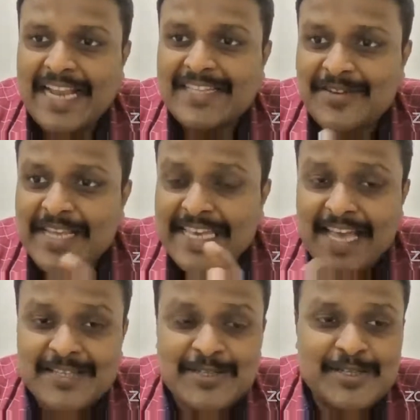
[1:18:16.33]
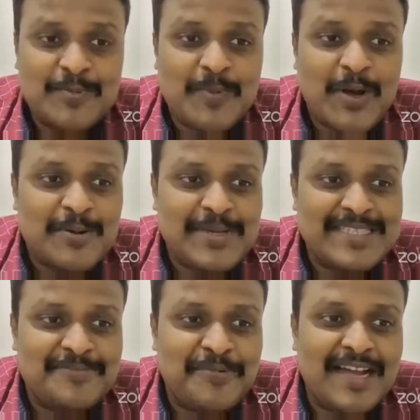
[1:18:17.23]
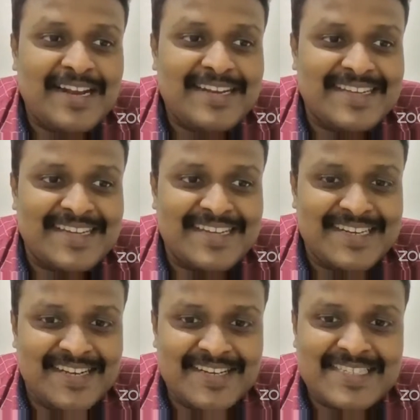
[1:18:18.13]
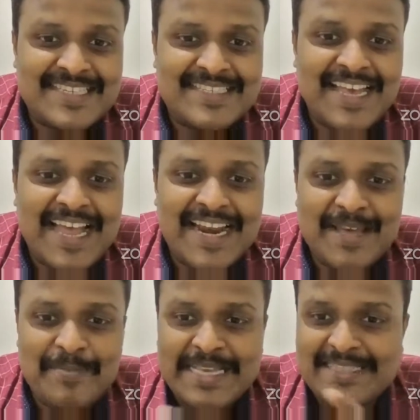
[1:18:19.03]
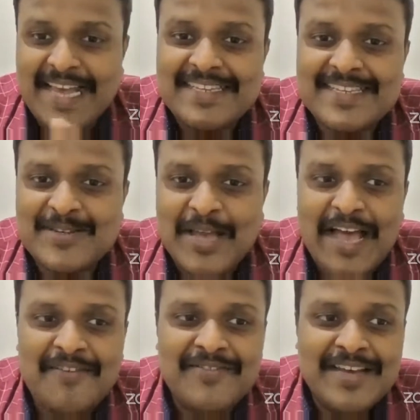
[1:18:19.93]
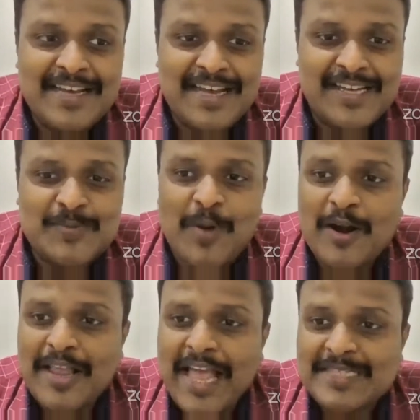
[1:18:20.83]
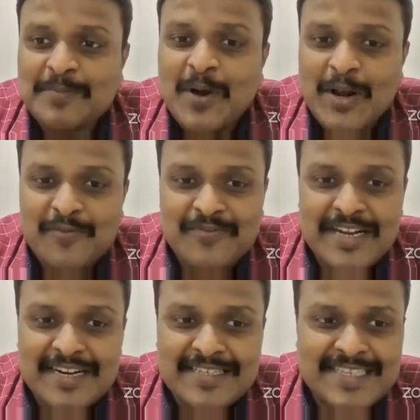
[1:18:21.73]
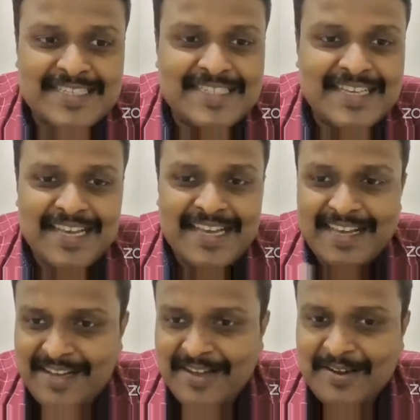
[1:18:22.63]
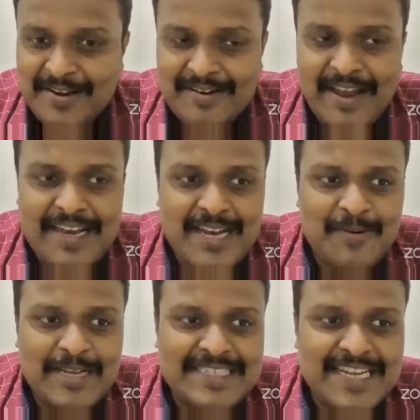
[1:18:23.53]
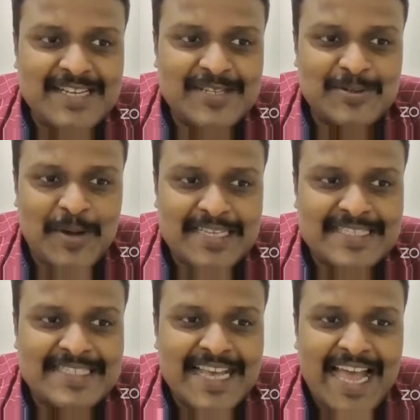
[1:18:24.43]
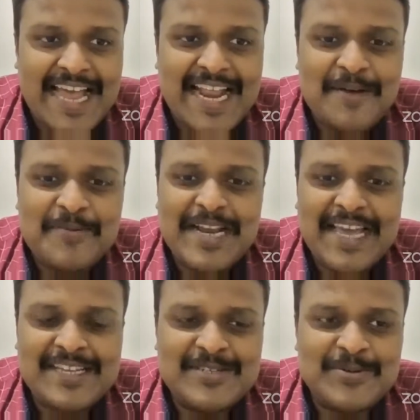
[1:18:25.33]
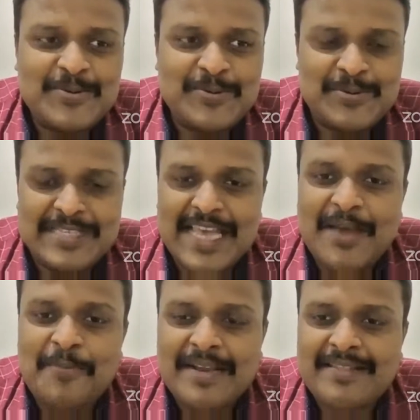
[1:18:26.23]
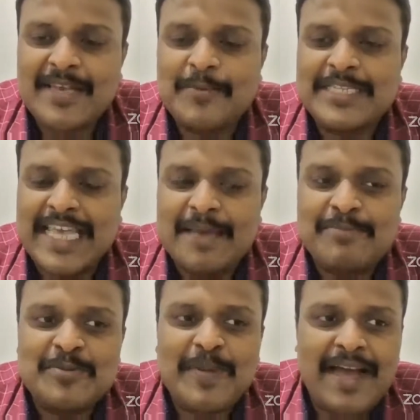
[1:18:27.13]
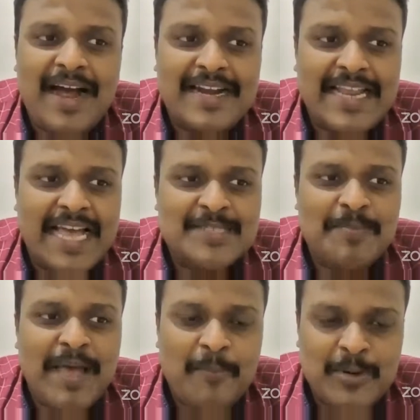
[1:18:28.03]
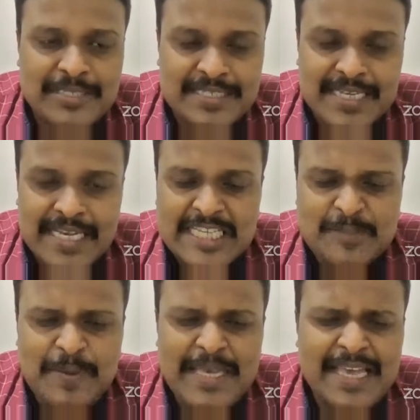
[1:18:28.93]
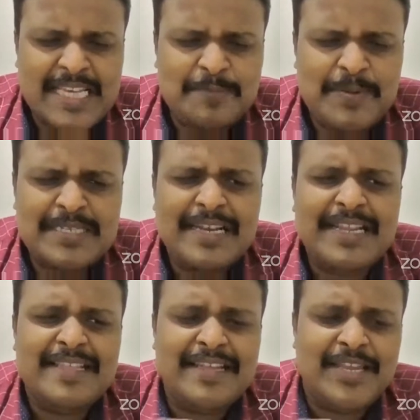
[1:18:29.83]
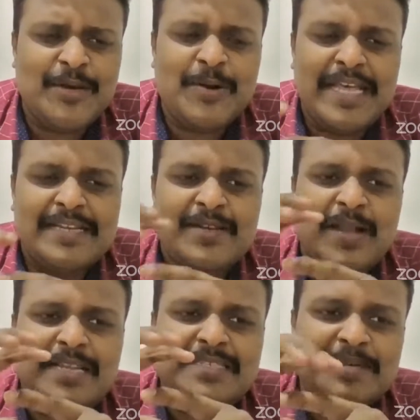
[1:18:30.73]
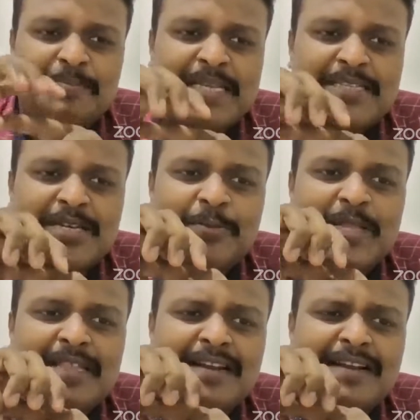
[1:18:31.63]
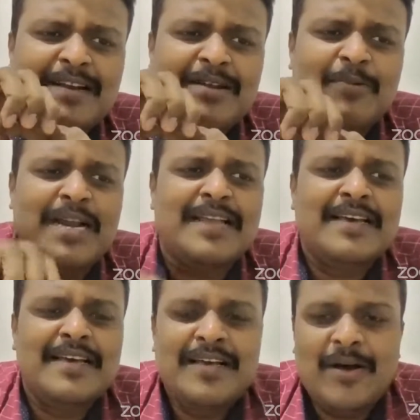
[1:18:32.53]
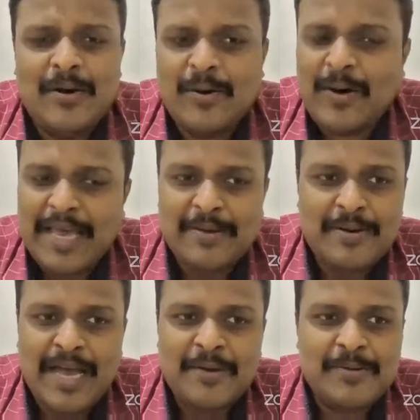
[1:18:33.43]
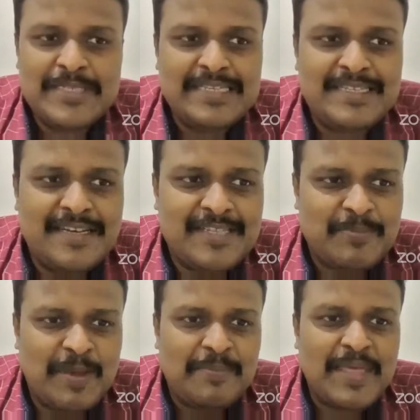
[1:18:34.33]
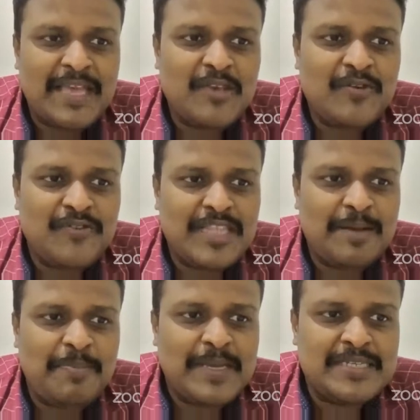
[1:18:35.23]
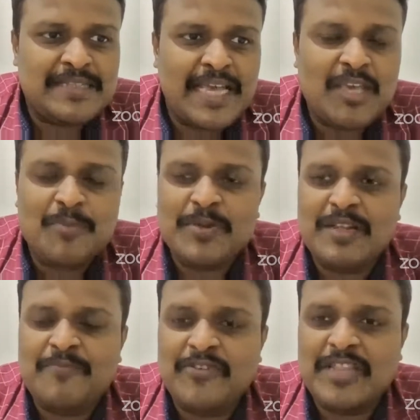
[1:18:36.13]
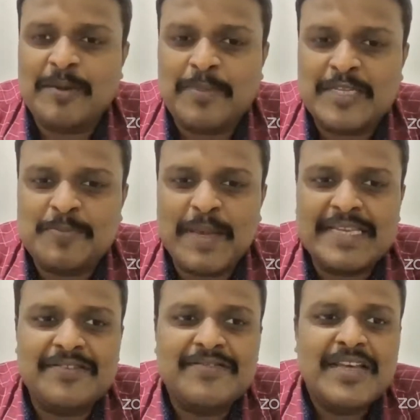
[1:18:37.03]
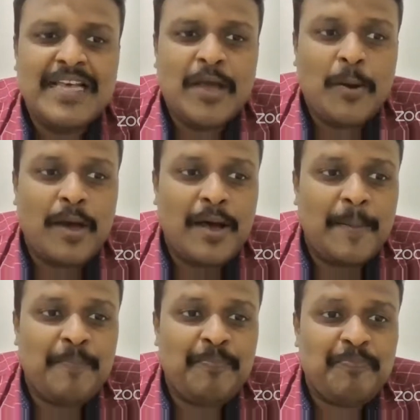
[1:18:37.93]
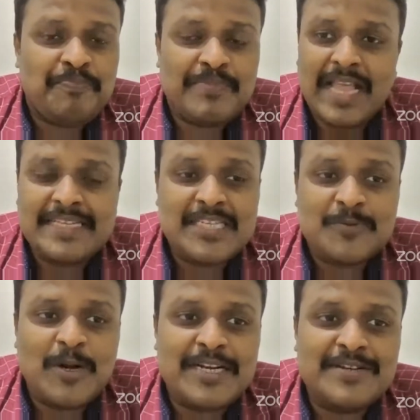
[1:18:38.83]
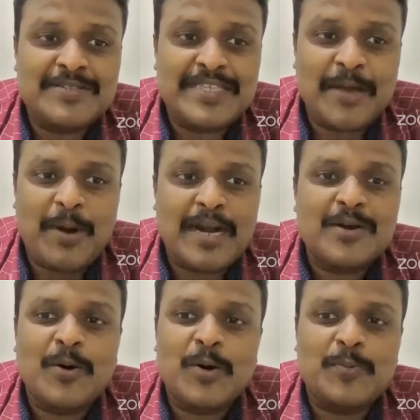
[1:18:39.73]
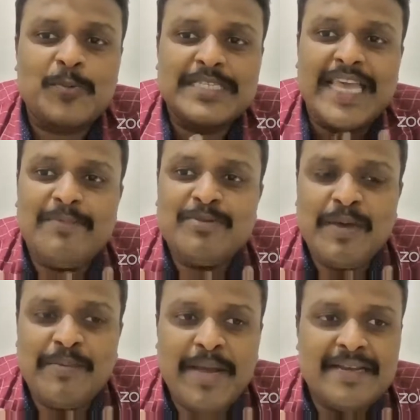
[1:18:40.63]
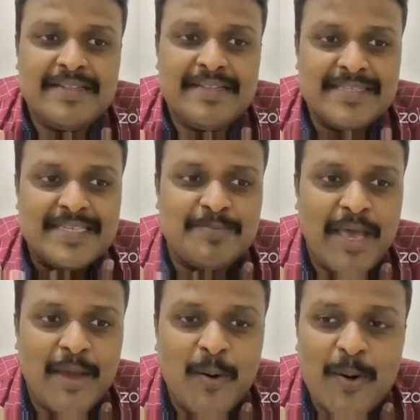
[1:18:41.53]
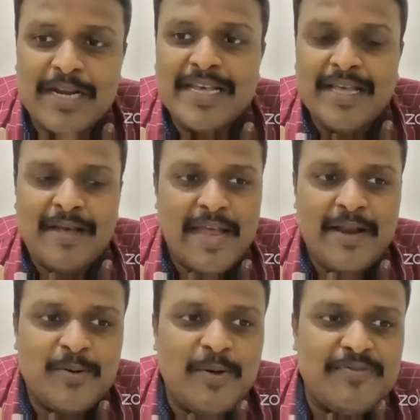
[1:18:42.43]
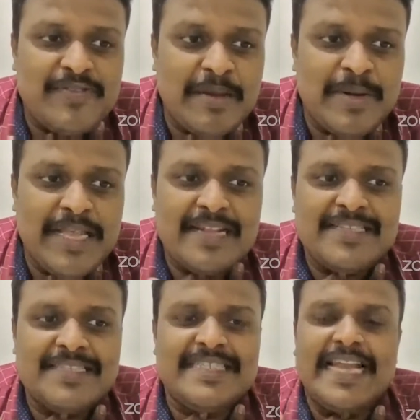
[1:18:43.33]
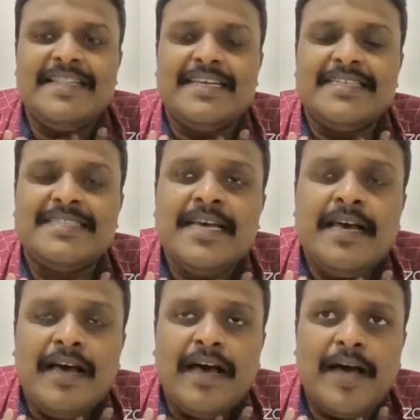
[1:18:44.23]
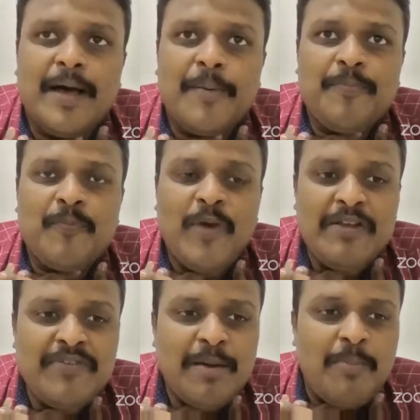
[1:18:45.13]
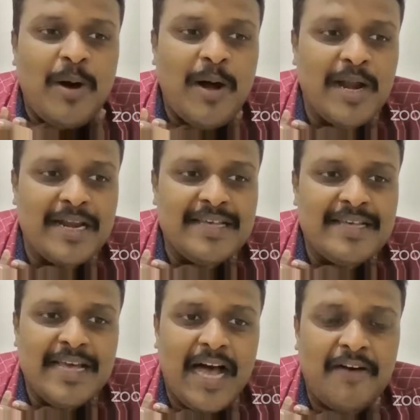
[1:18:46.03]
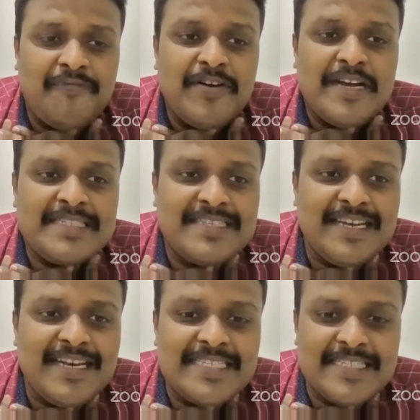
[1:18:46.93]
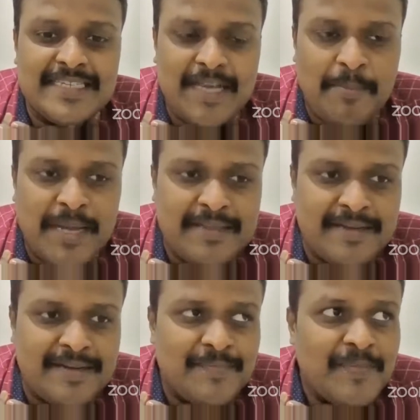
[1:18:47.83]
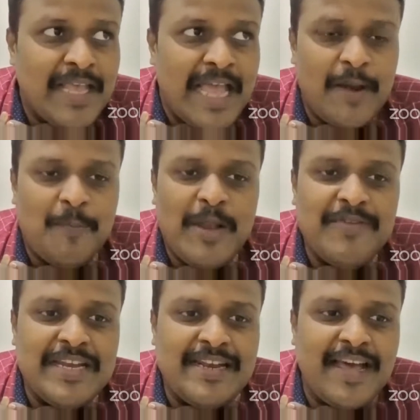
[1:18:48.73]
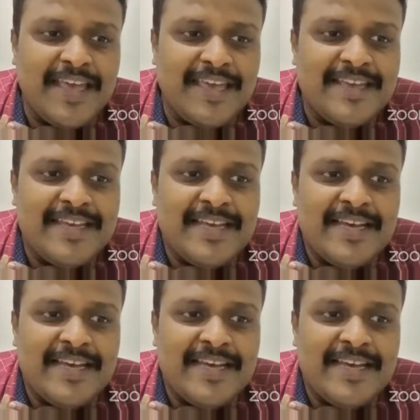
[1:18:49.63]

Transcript: today, tomorrow is World Nurses Day, and I'm excited to have a smorgasbord of nurses right now listening to us. And I would like to say one thing which came to my heart as ma'am was speaking, especially the neonatology picture with the little one. Oh, I was in tears, ma'am. Thank you for that picture. Thank you for that perspective. I just wanted to say one quote which came to my mind. This is my own. I don't know if somebody else has said this. When we are born, our first nurse is our mother. And when we die,